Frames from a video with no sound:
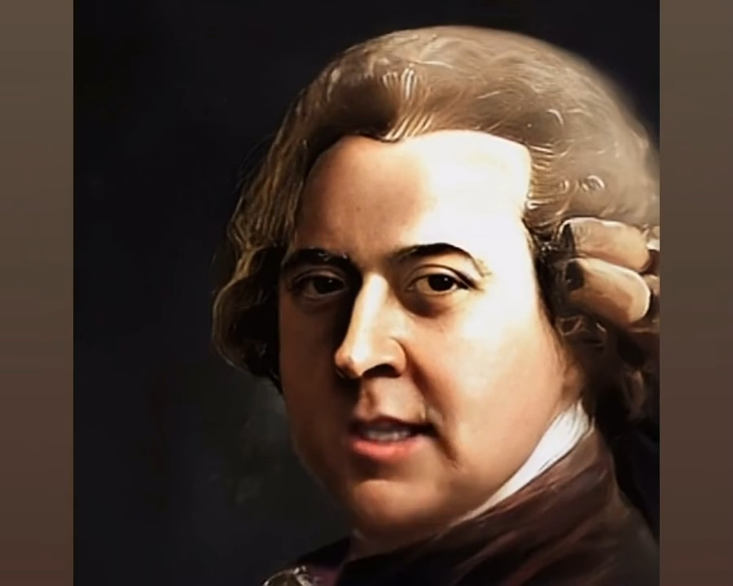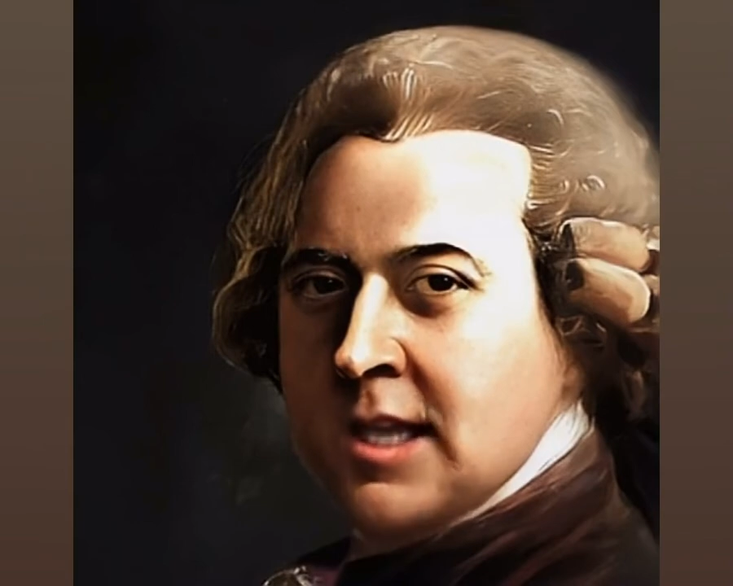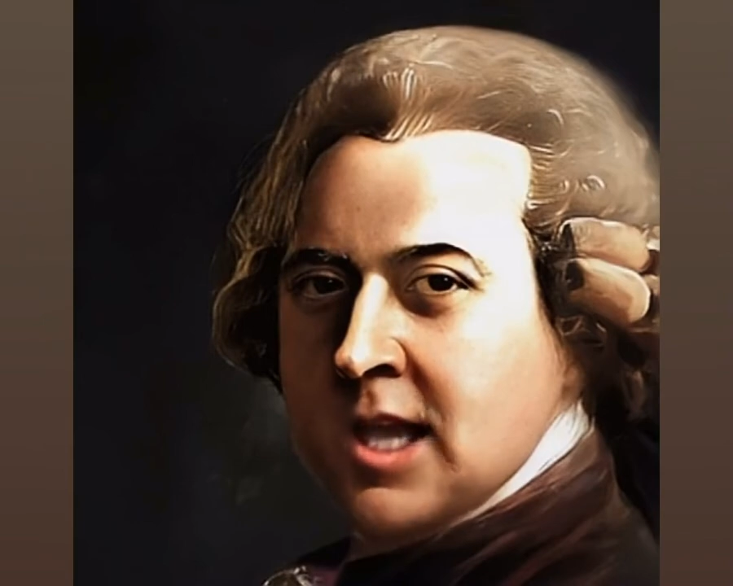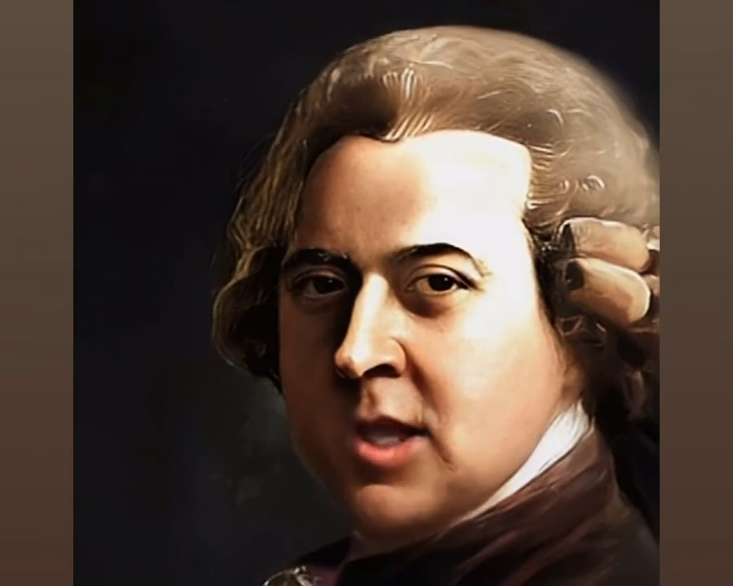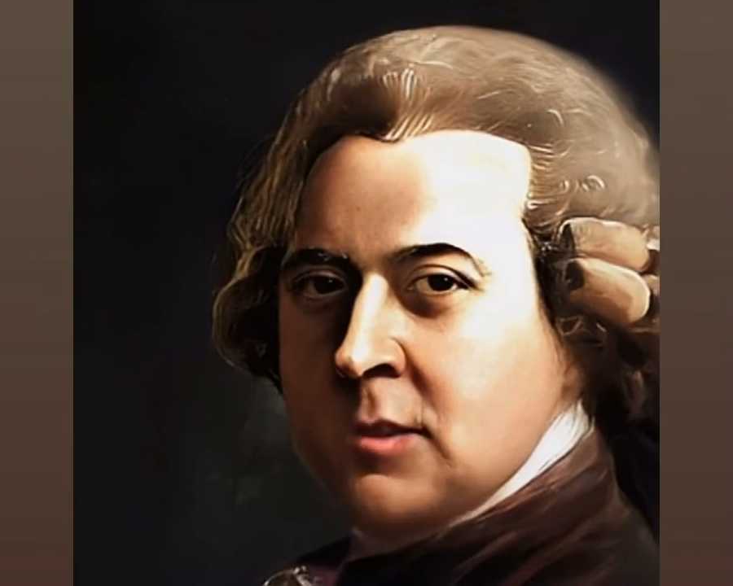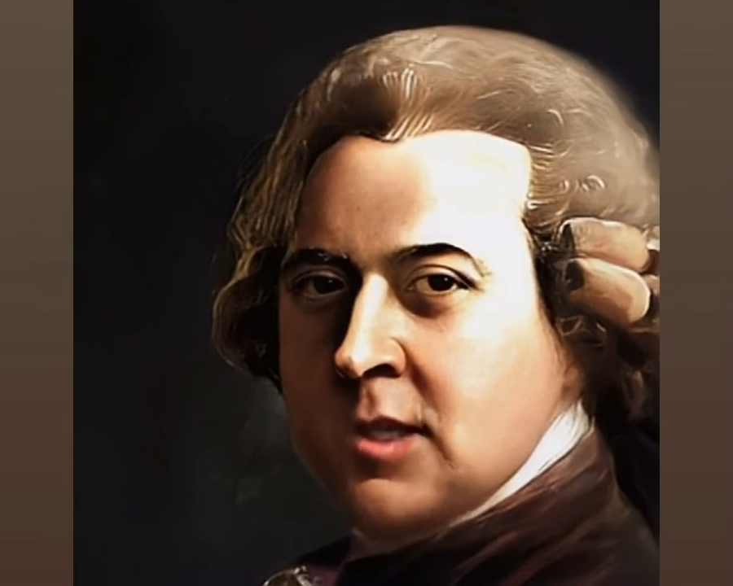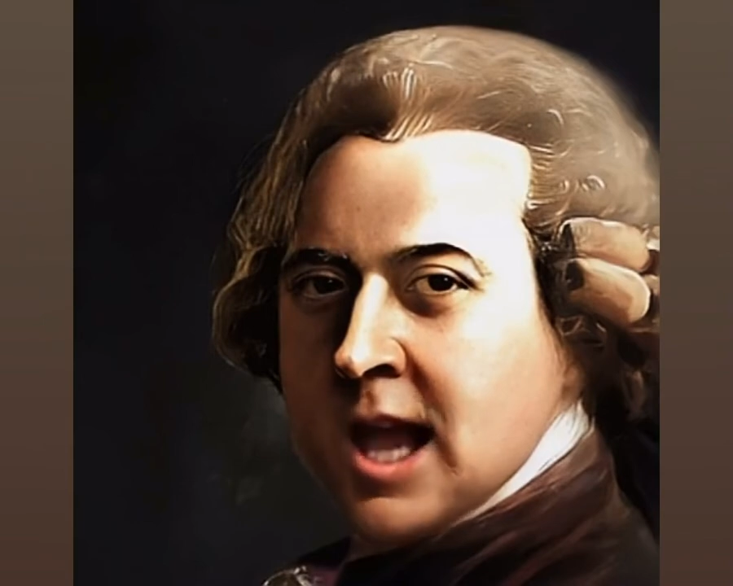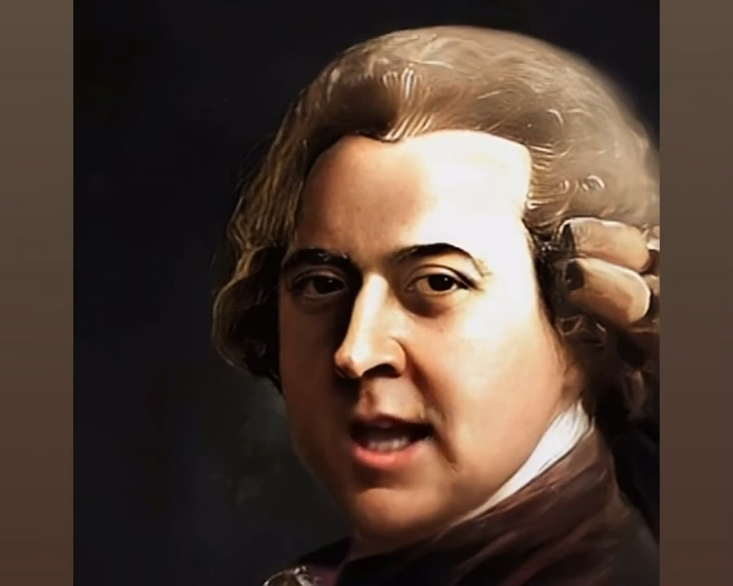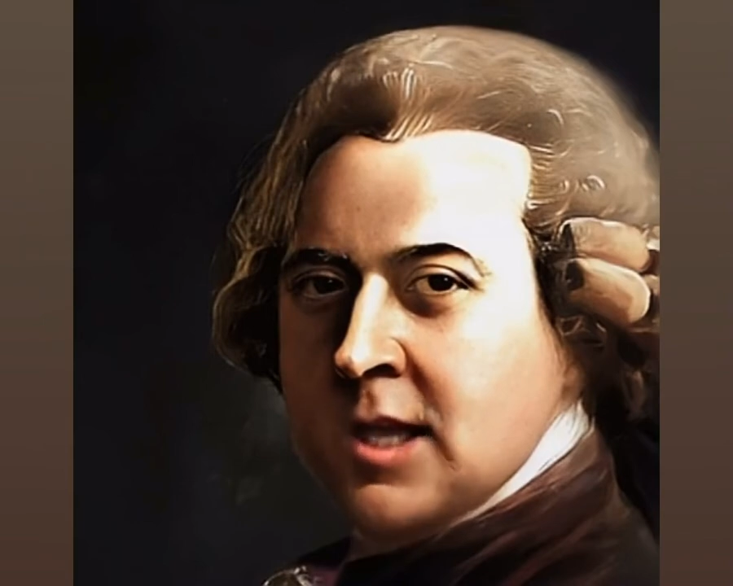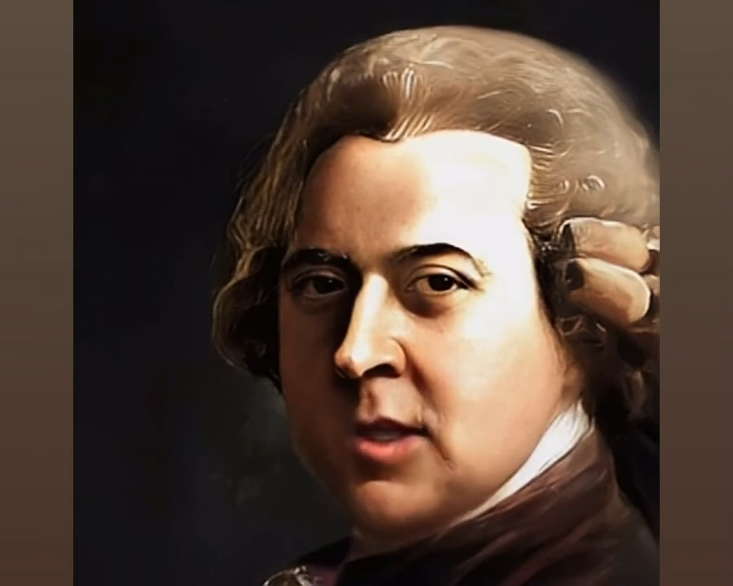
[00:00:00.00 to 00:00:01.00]

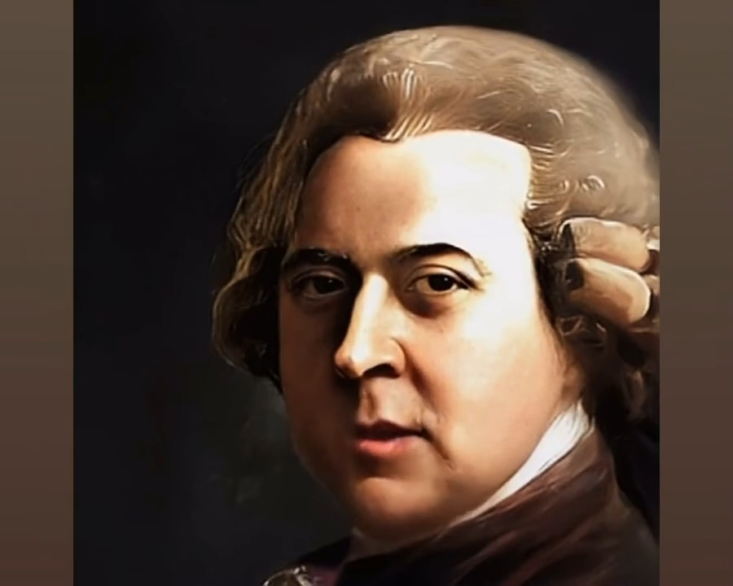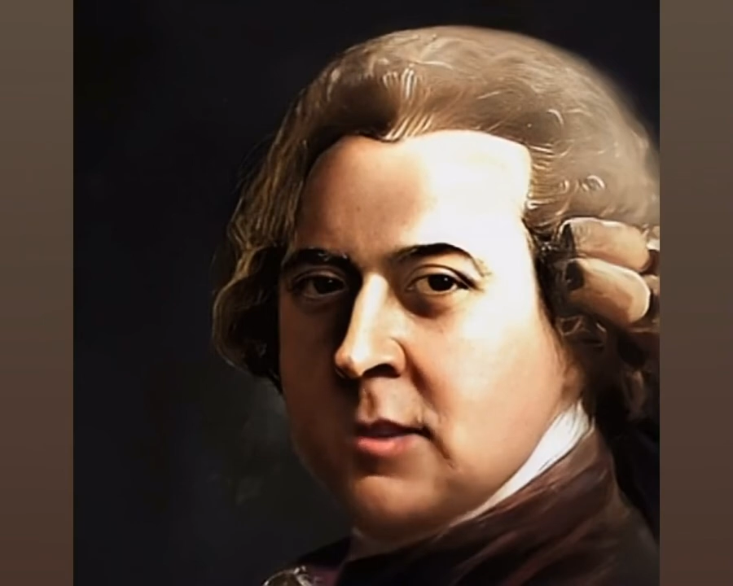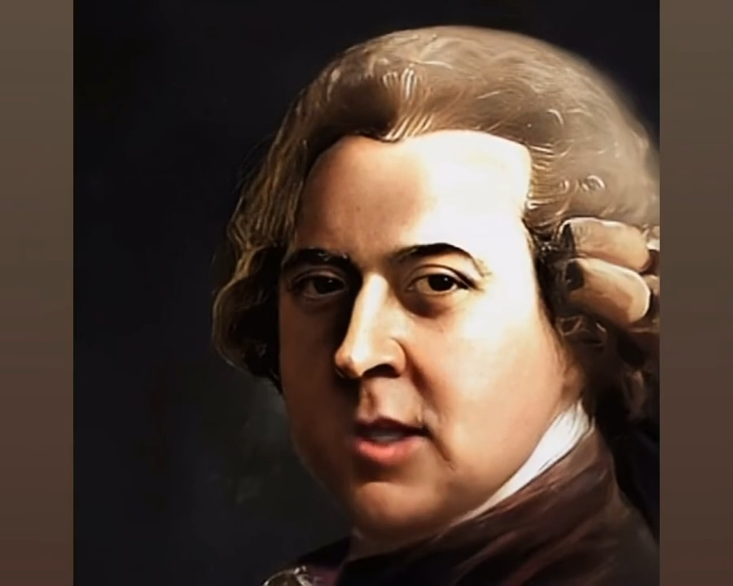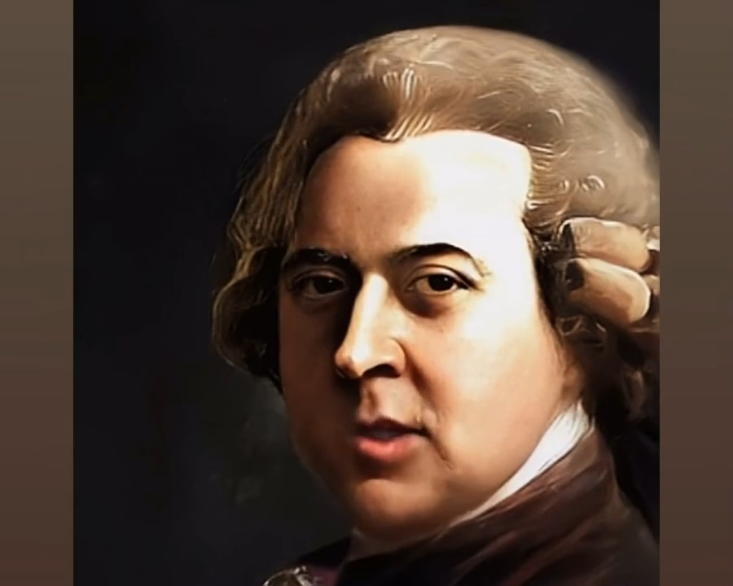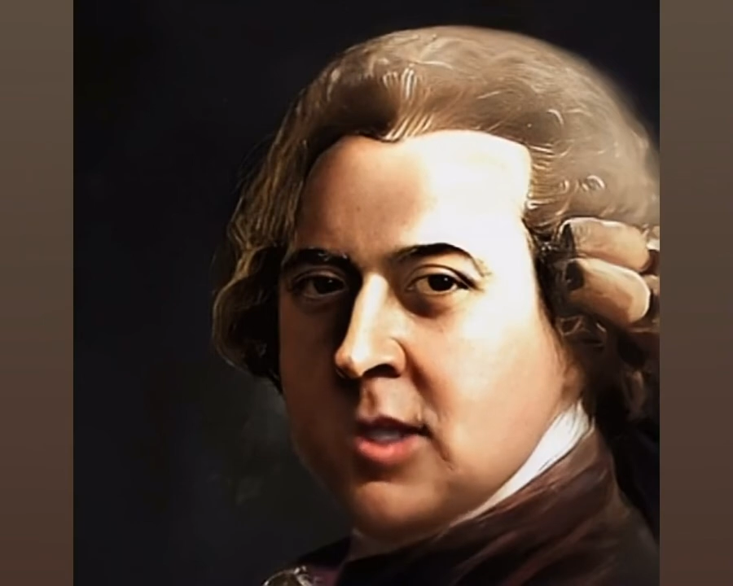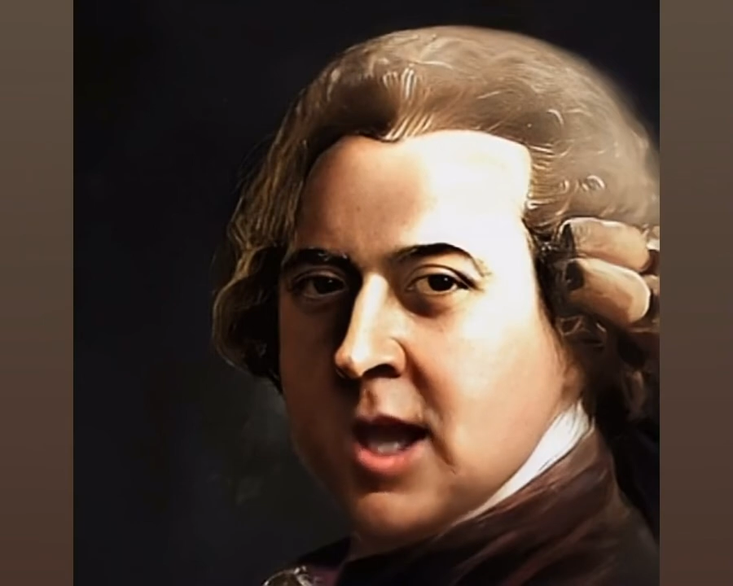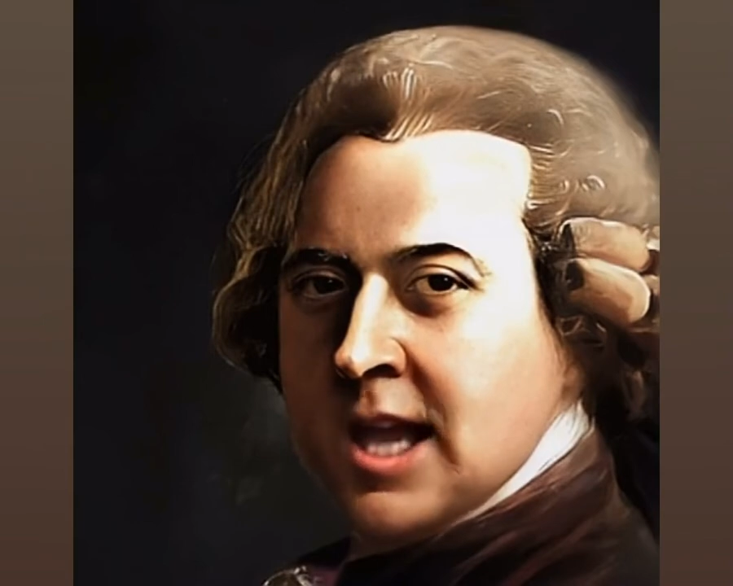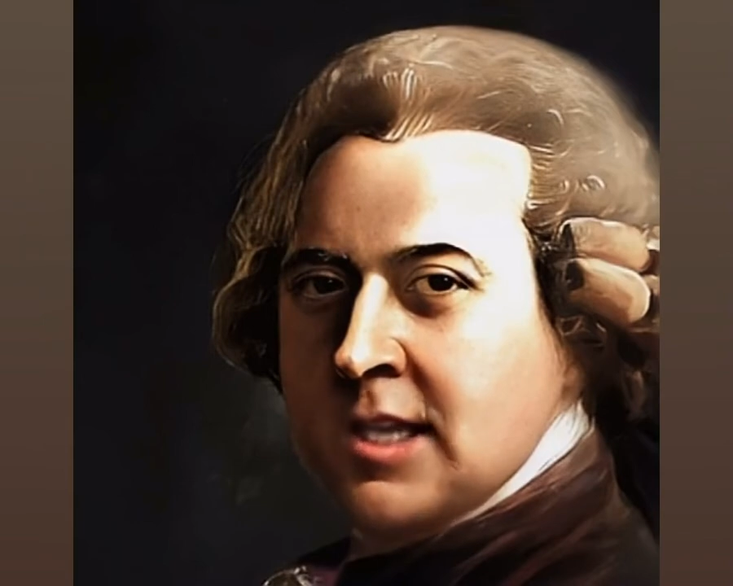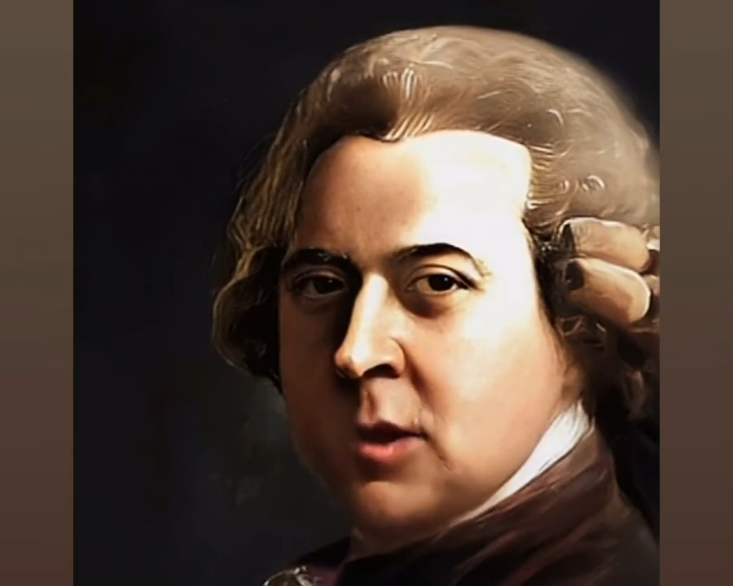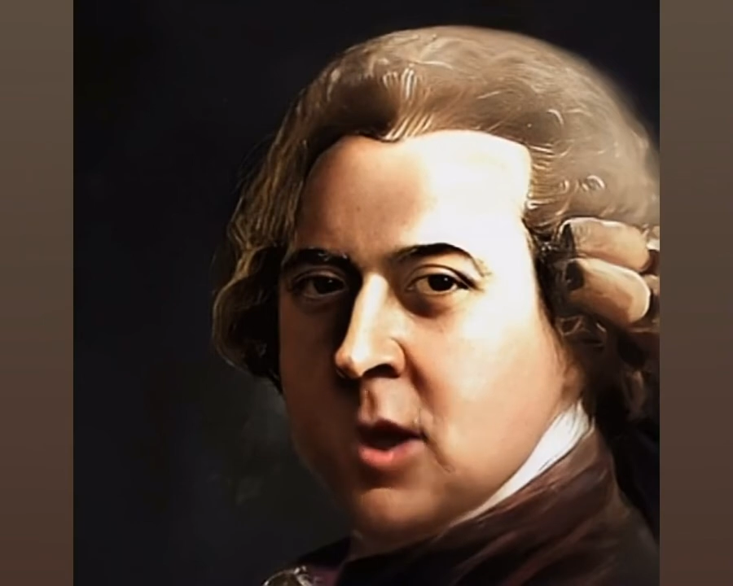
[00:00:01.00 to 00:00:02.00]
electrified and
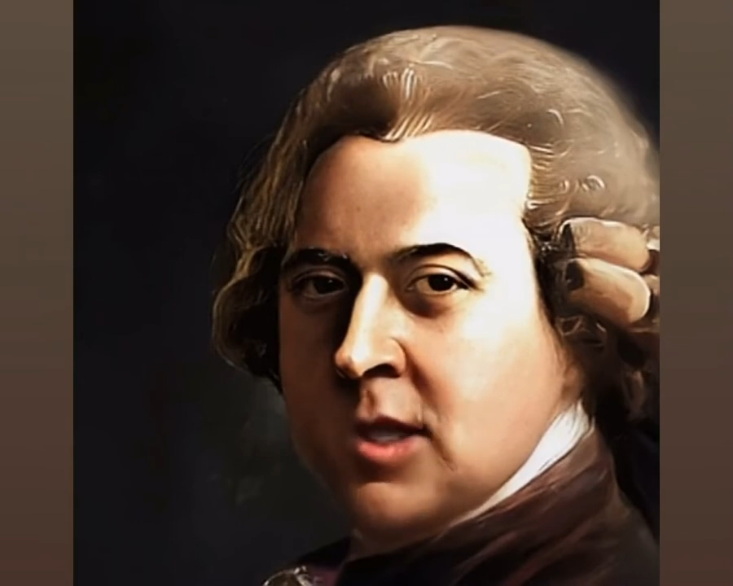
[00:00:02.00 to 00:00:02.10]
revolutionized all